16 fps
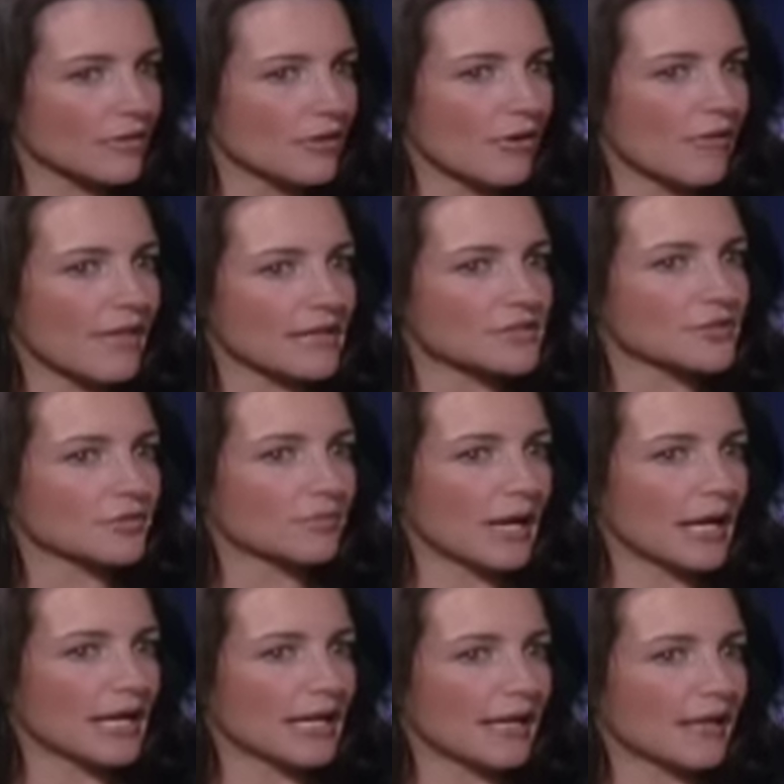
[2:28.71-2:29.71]
That's good
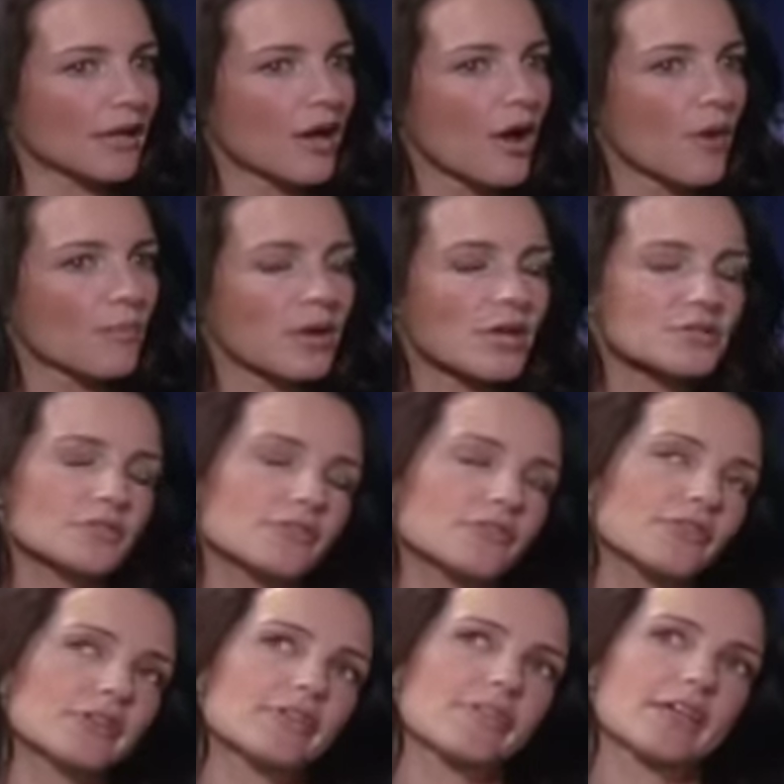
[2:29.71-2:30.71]
writing. Yeah. But I also
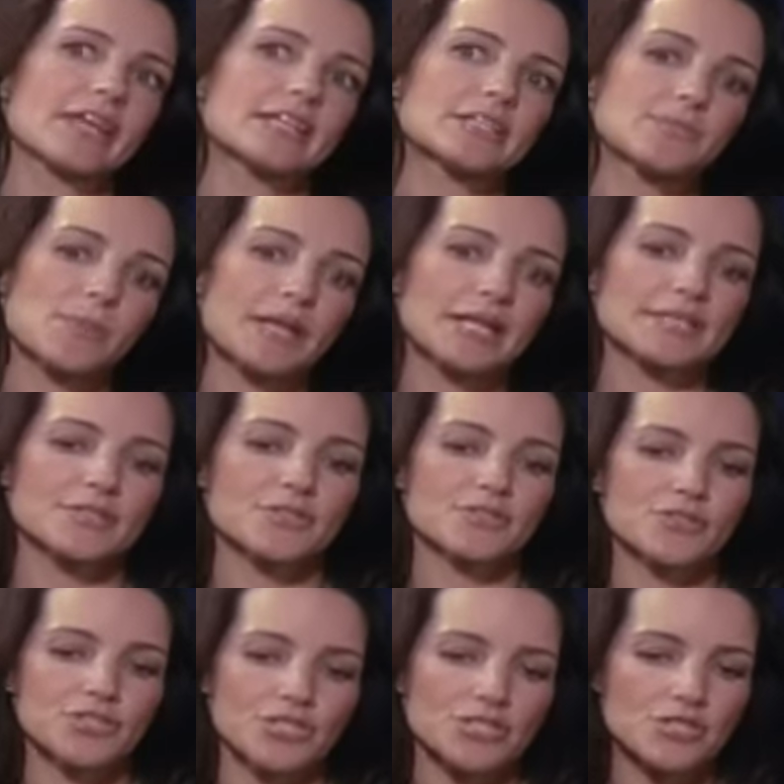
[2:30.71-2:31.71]
feel that it's because
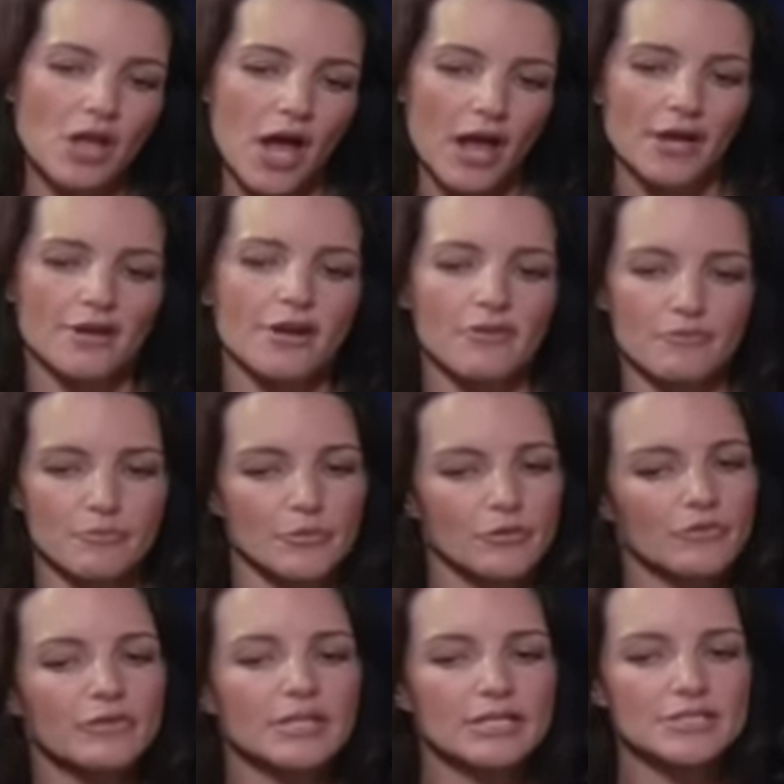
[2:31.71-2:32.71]
there's just not enough
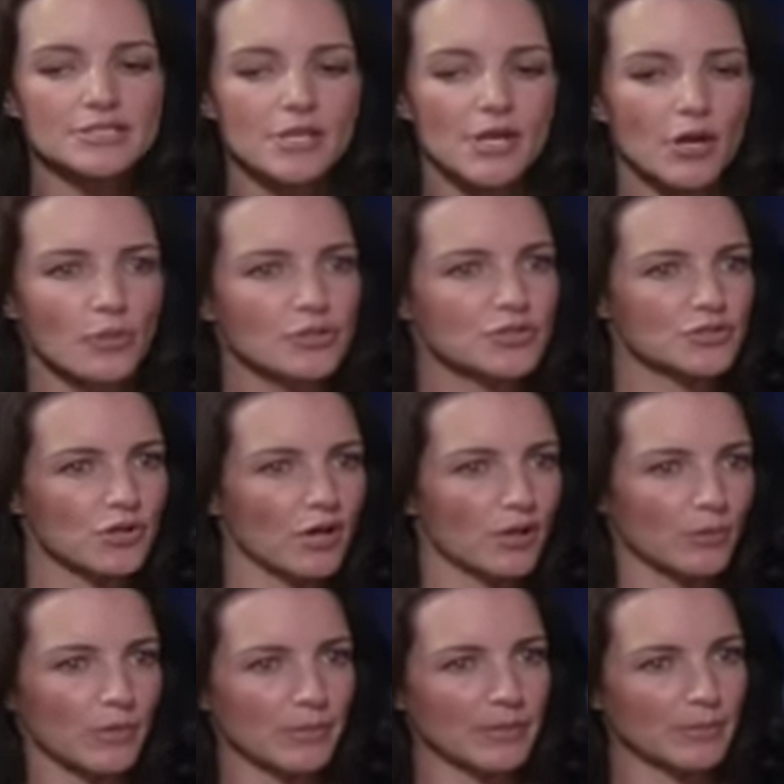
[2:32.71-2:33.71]
movies with
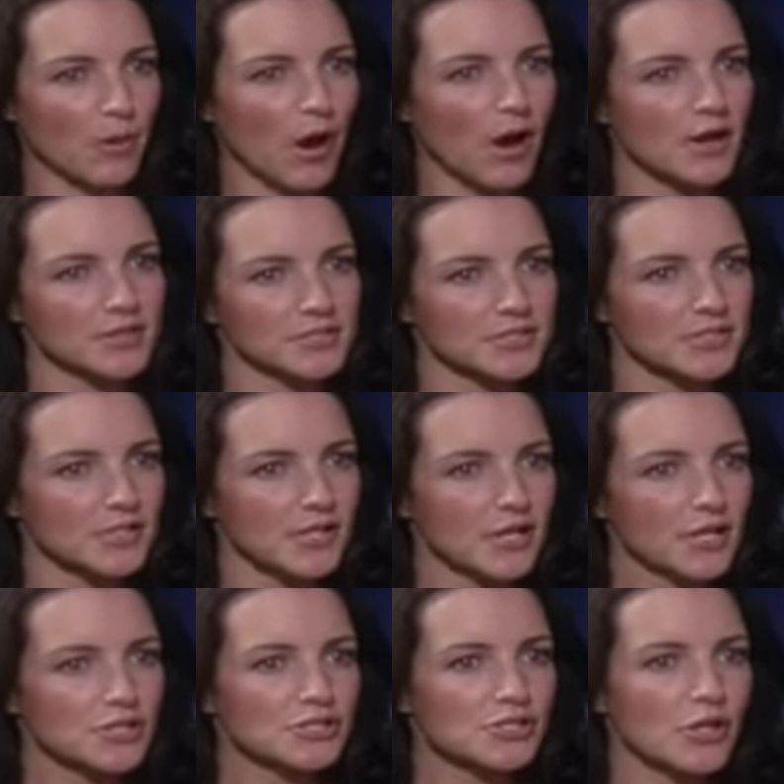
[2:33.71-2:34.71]
strong women parts.
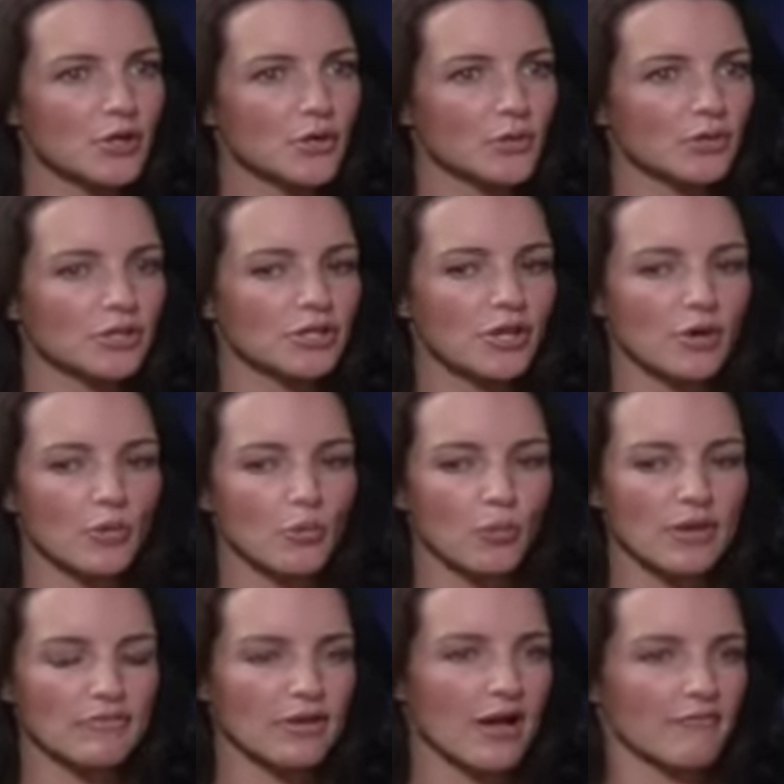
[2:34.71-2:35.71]
So,
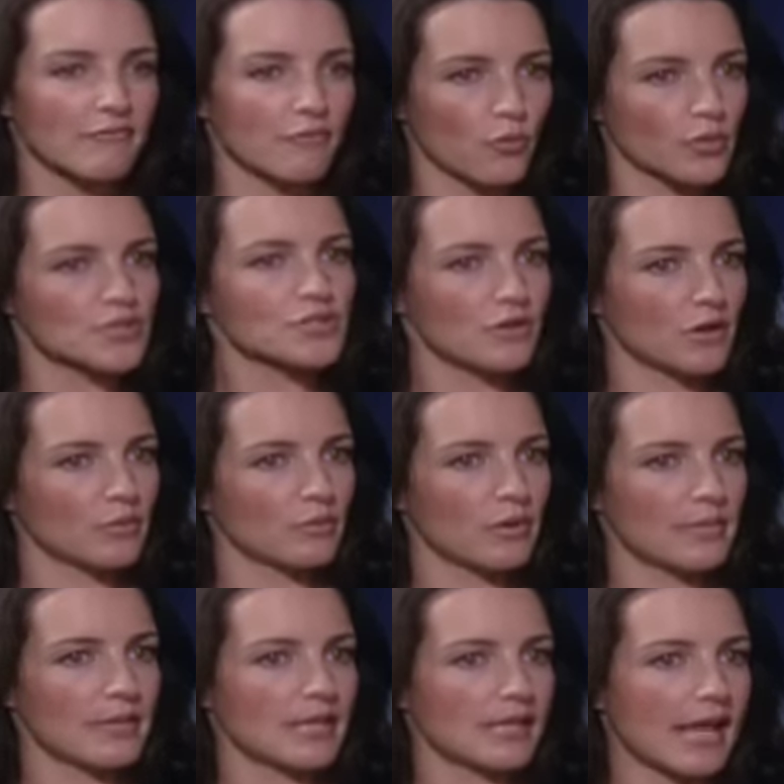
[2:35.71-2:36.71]
we've got 4 strong
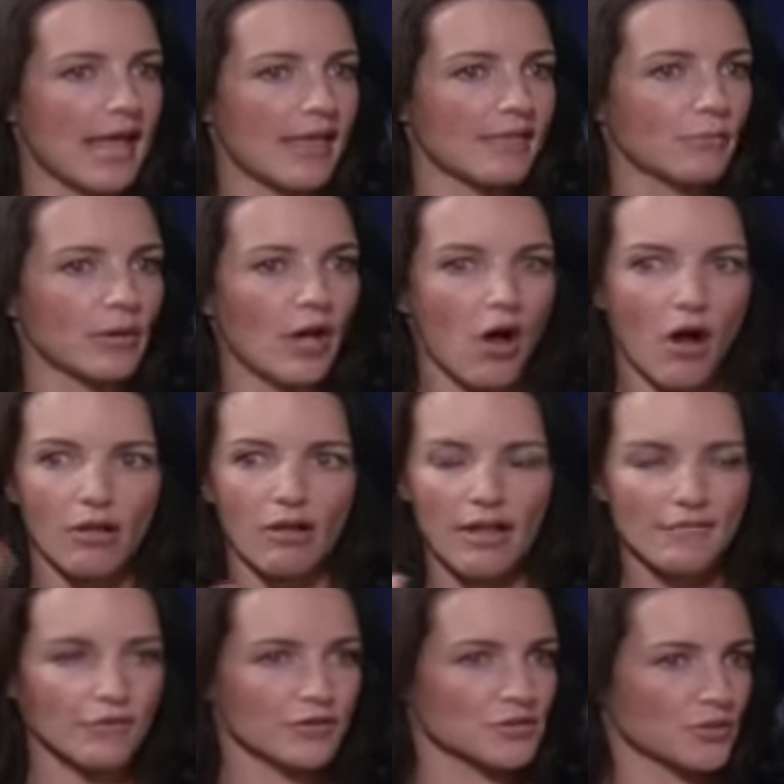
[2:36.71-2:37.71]
women, and we all
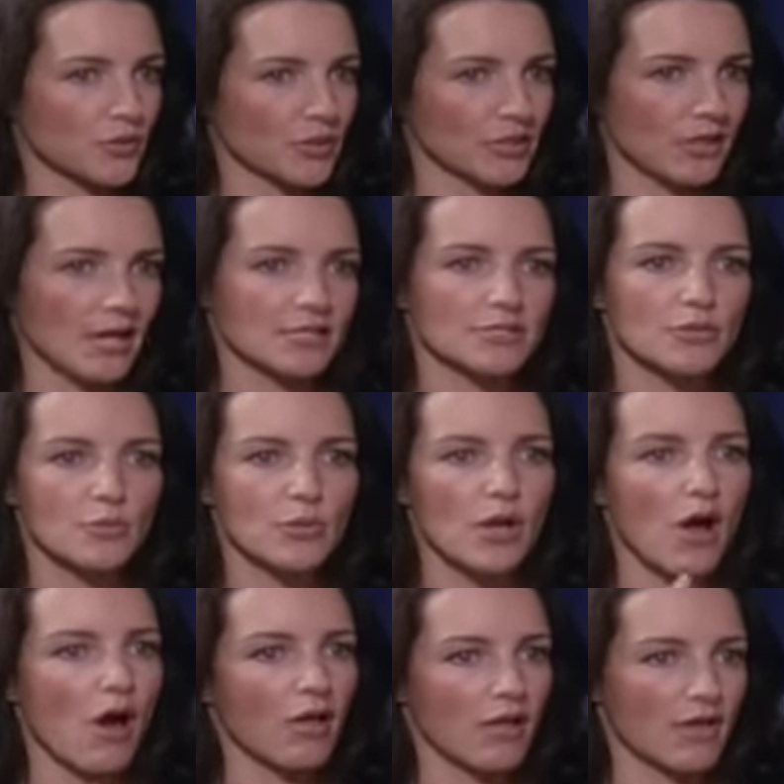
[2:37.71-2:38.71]
have our storylines, and we
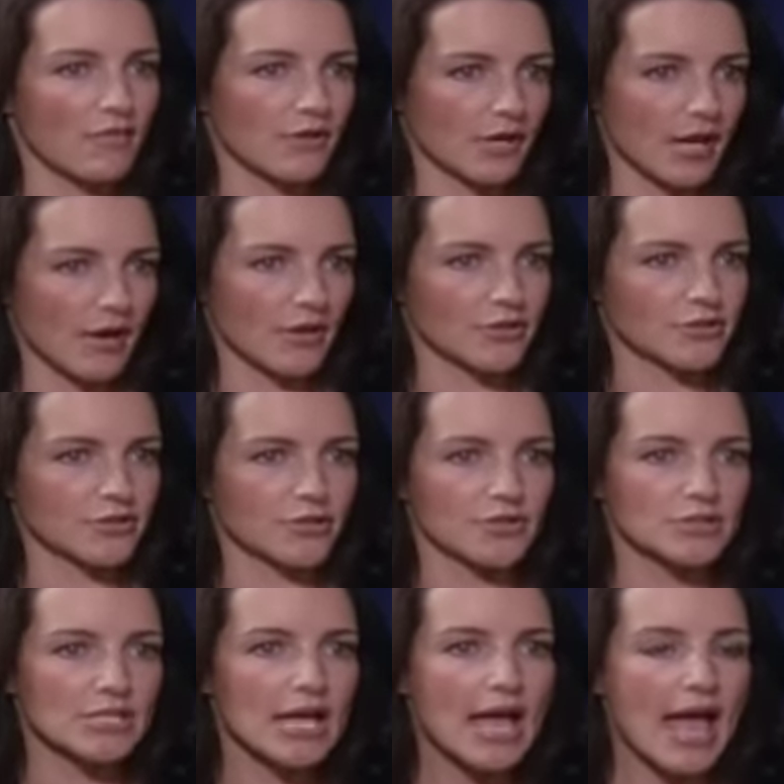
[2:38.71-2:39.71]
all have our
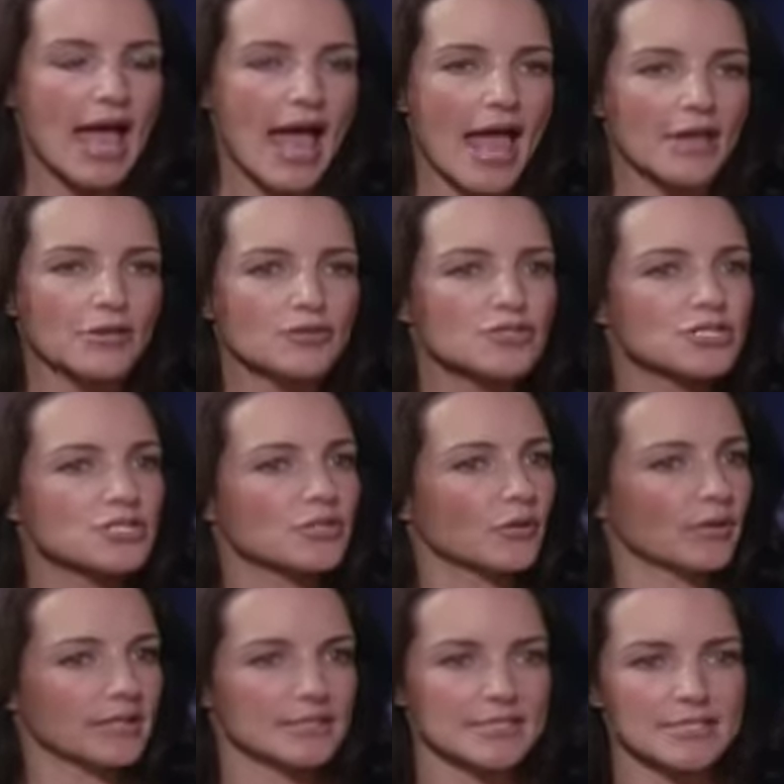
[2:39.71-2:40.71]
characters, and you just don't
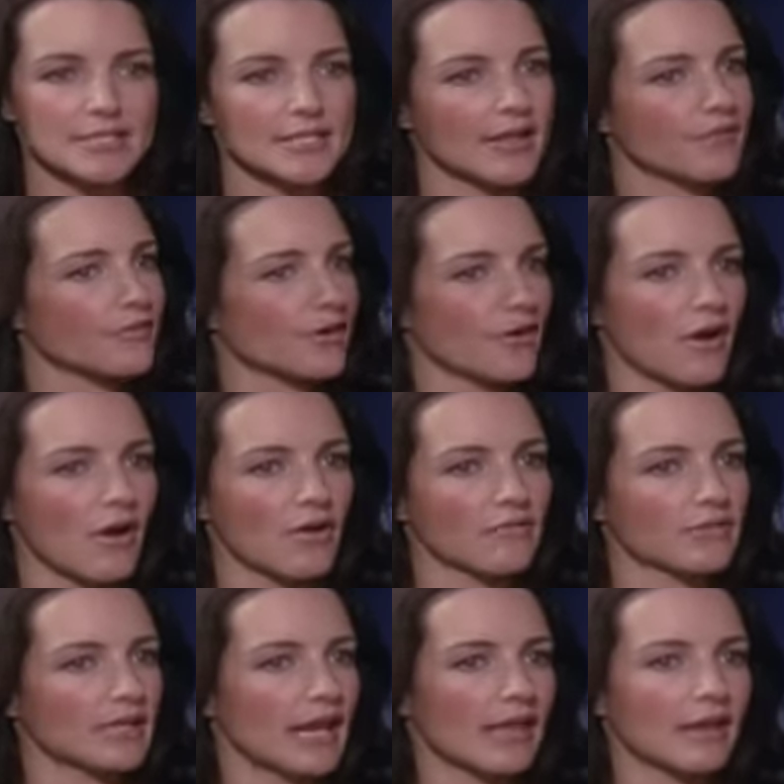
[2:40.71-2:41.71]
get to see that very
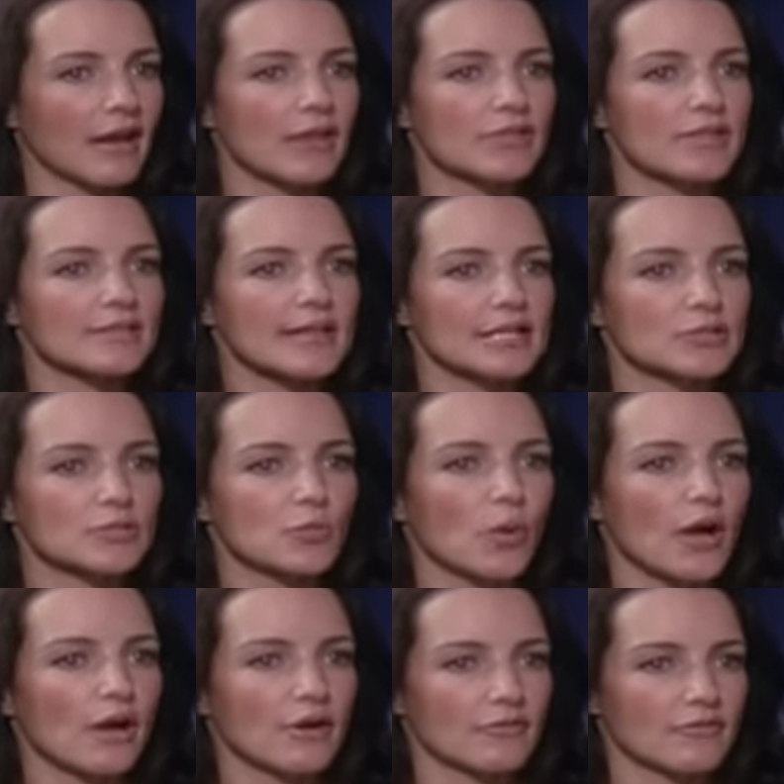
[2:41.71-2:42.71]
often. And I think that's
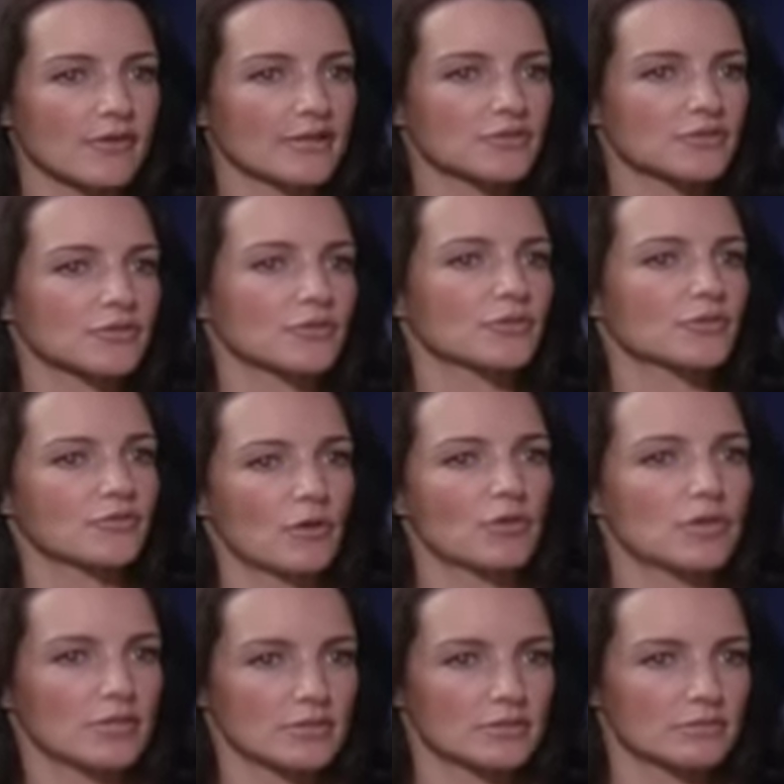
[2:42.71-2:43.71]
why our fans are so
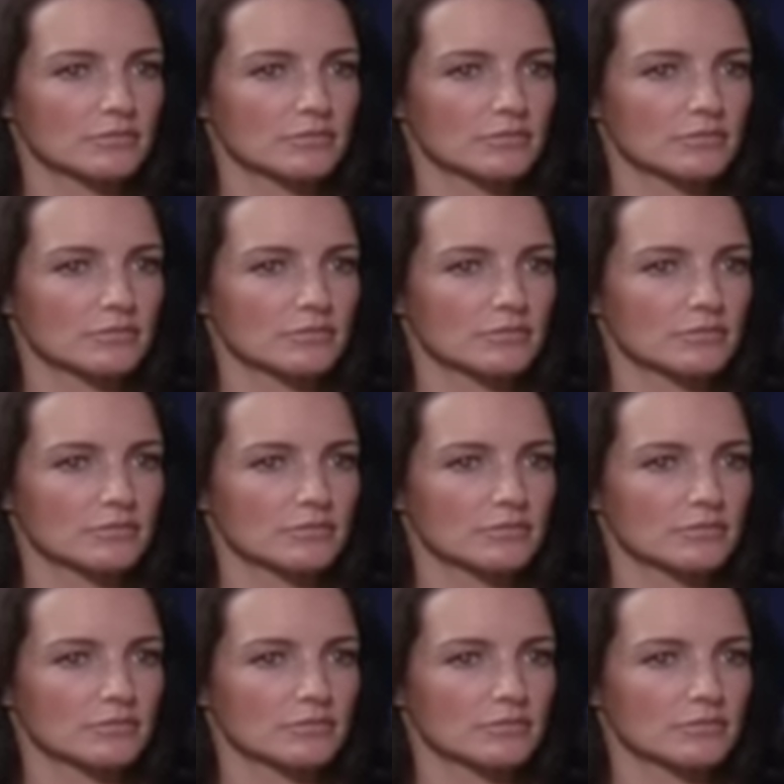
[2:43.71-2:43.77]
devoted.